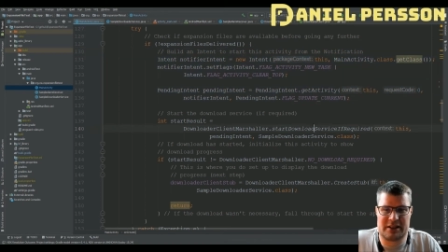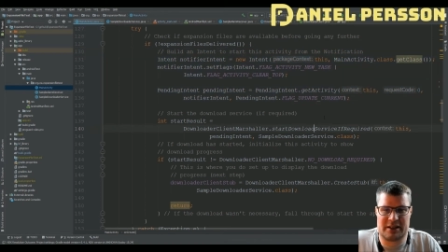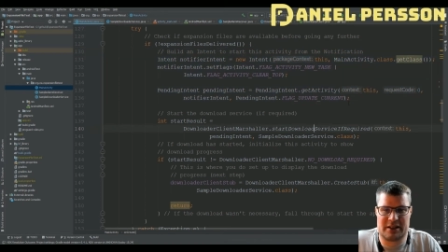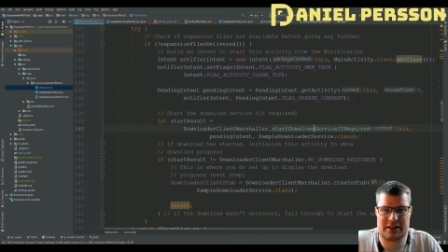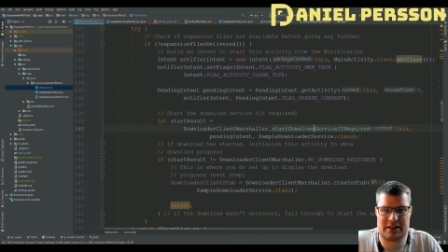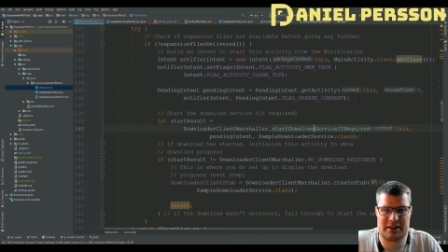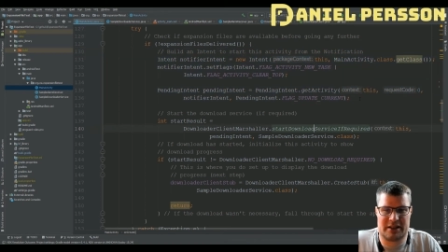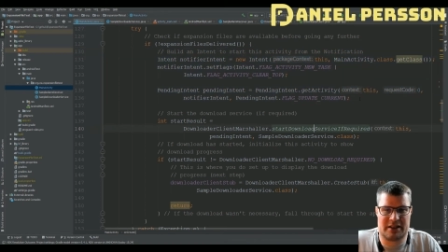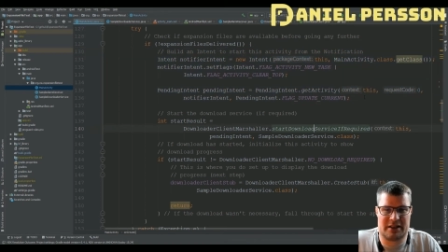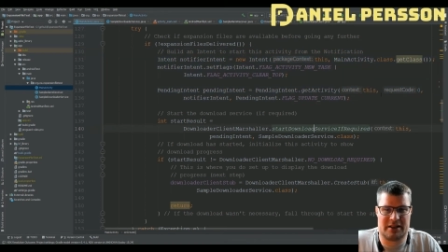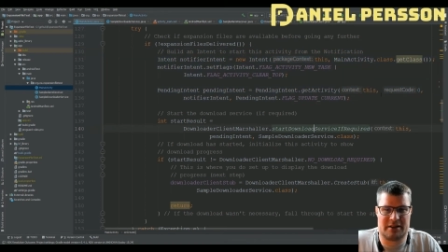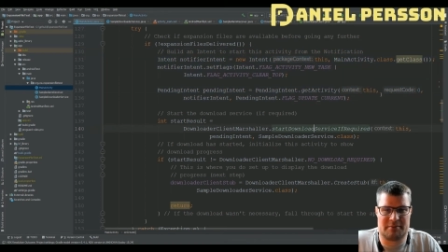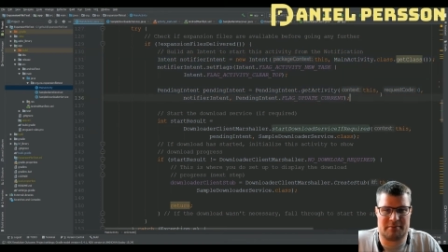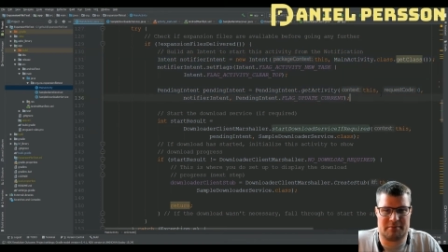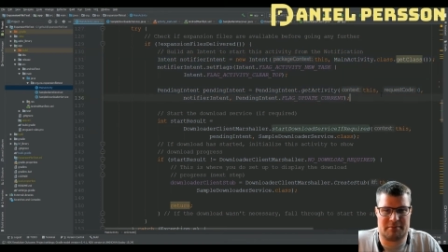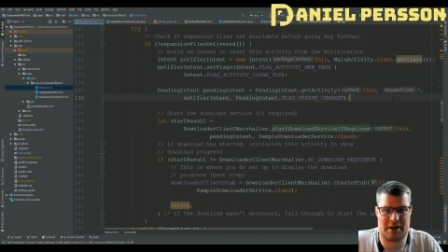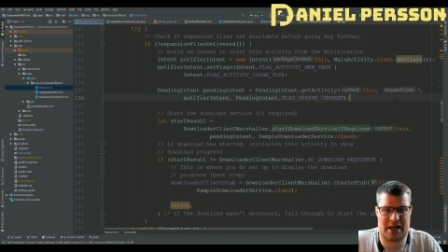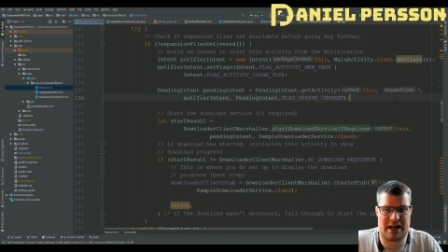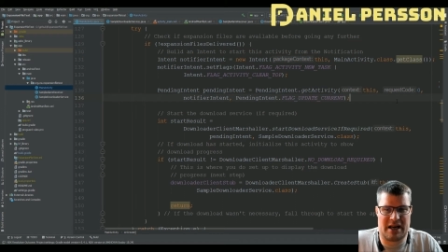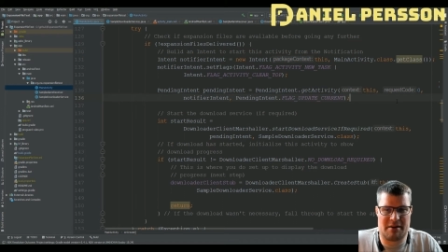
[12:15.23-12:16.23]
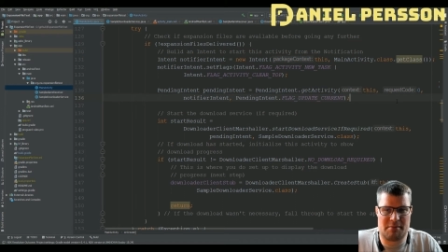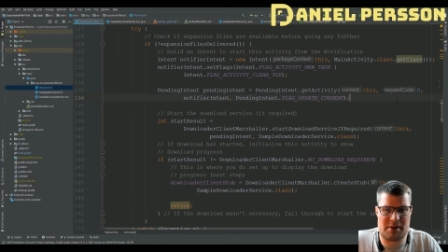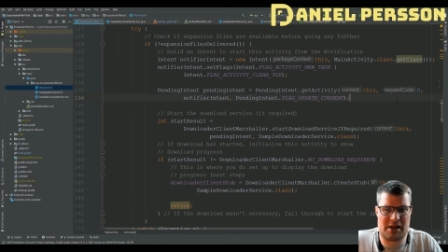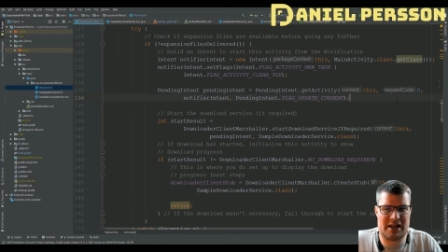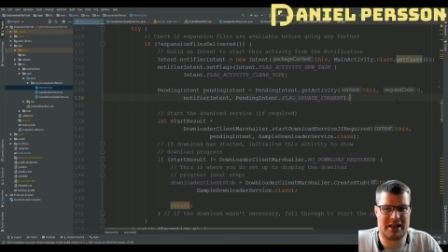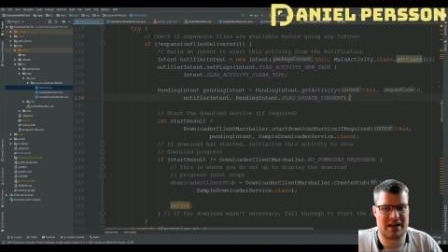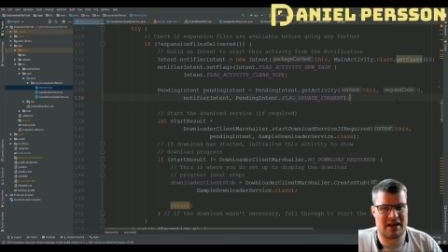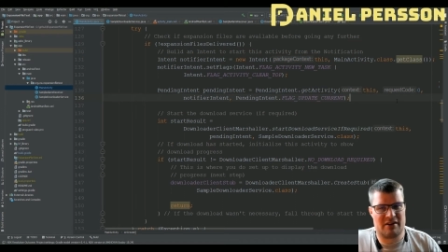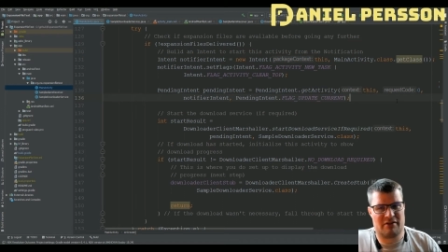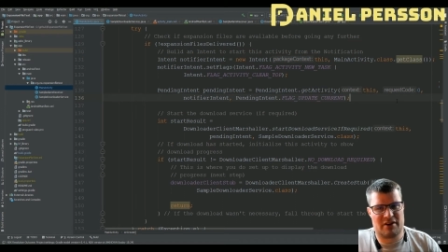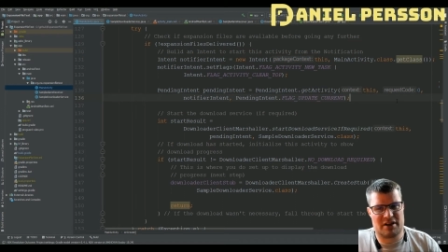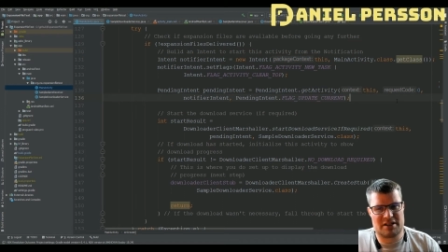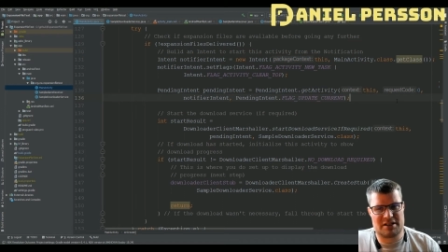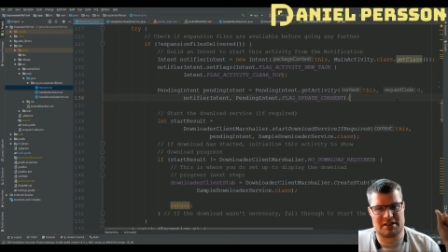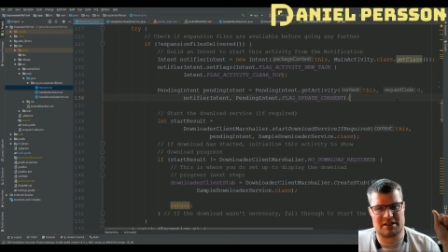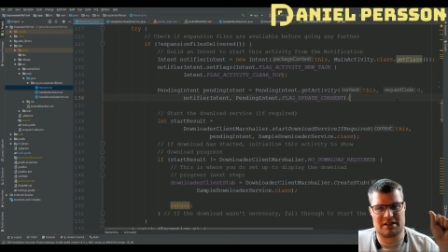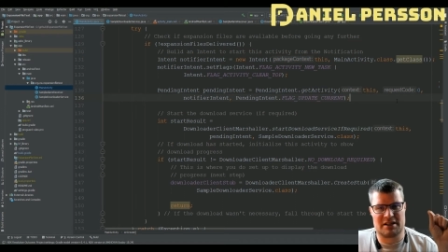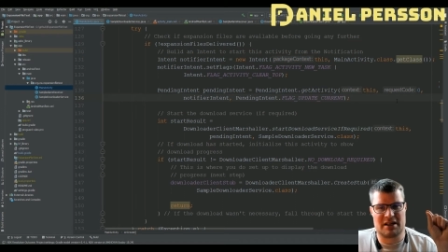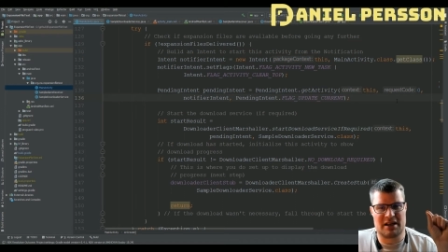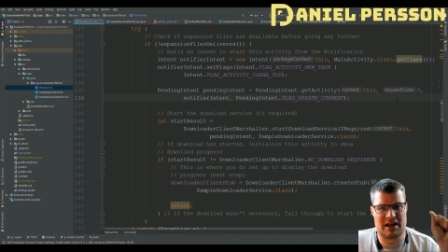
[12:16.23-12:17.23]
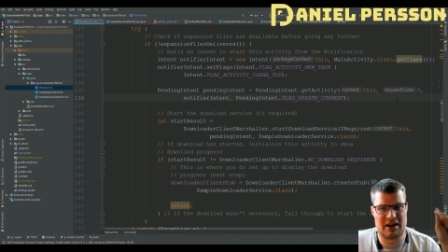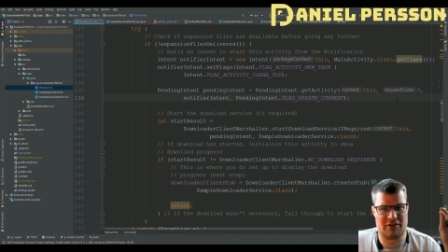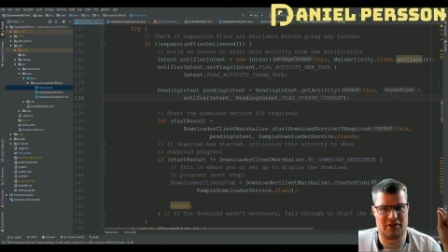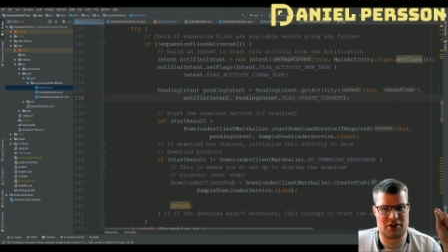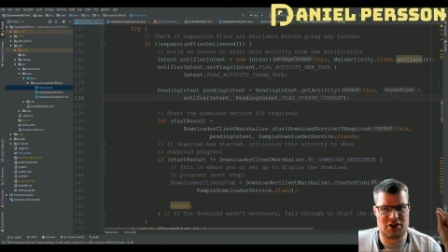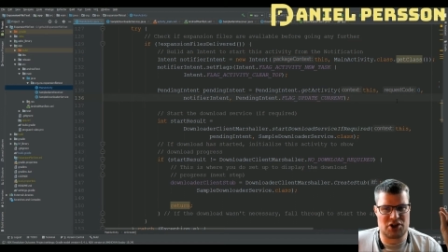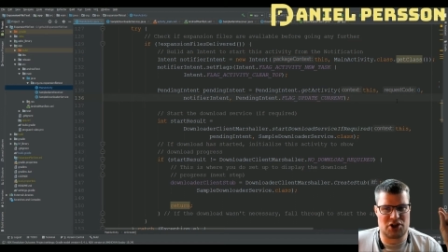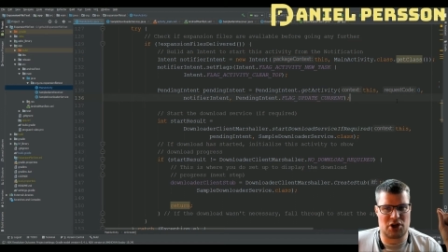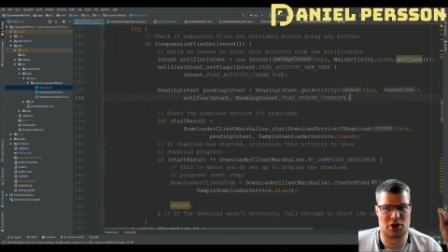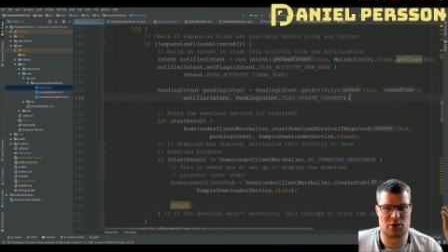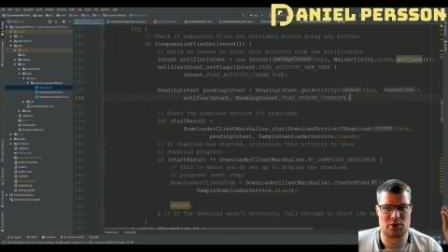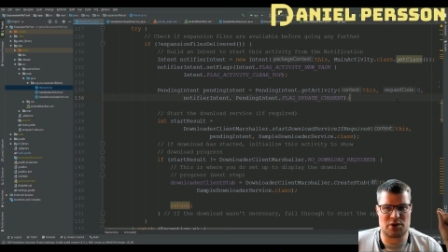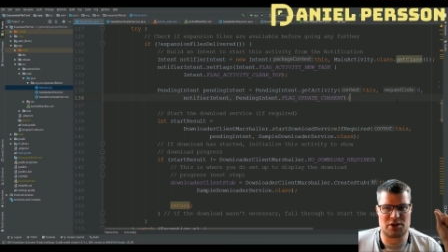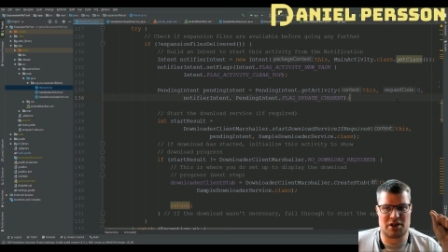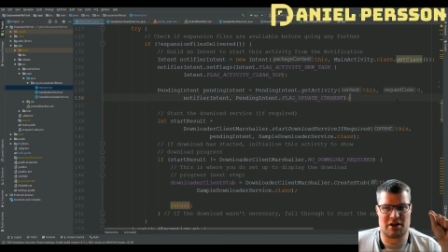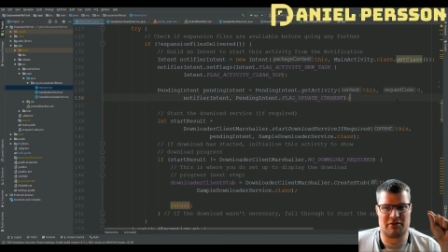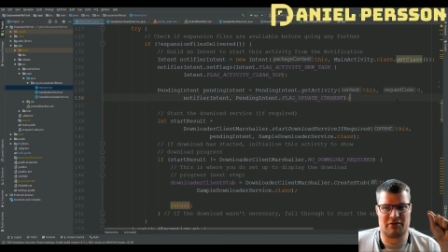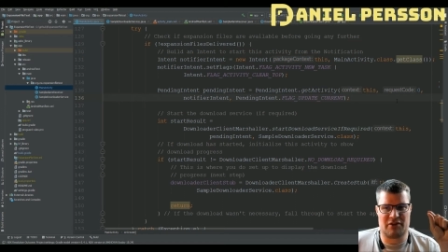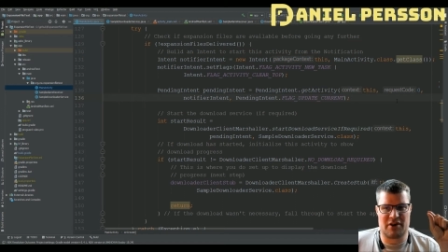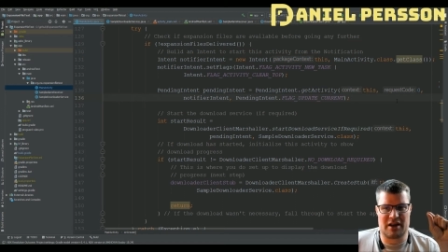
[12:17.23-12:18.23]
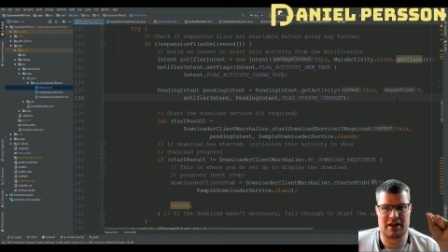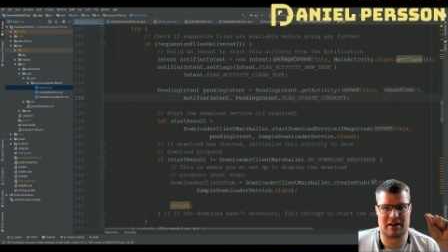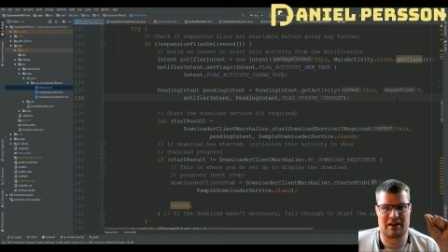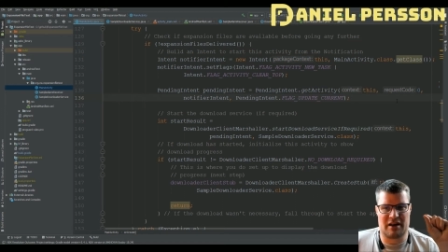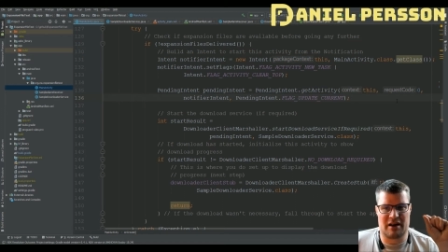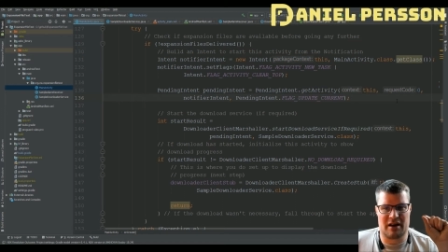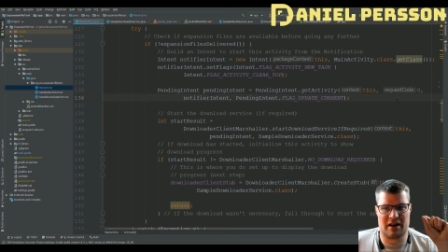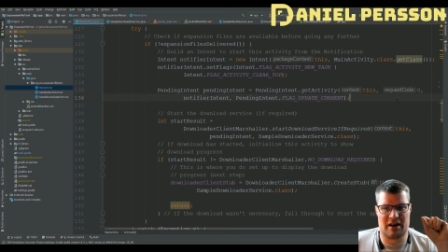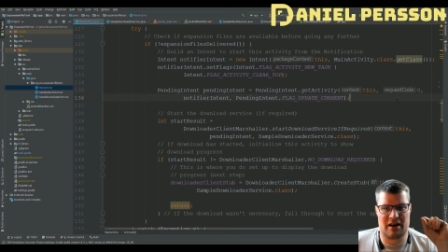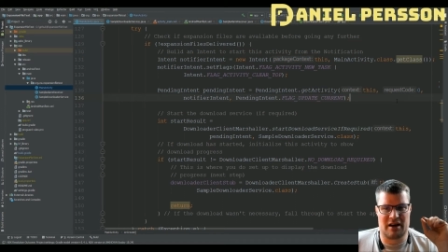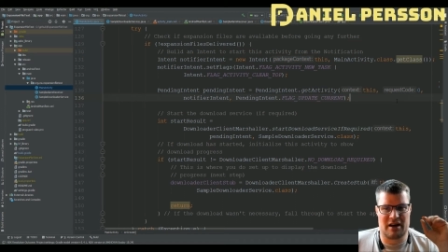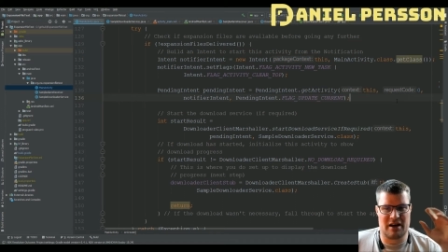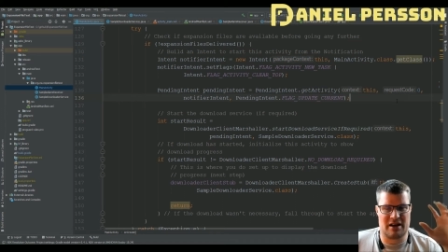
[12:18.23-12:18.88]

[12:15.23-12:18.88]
Uh, but I believe it if it shows something uh,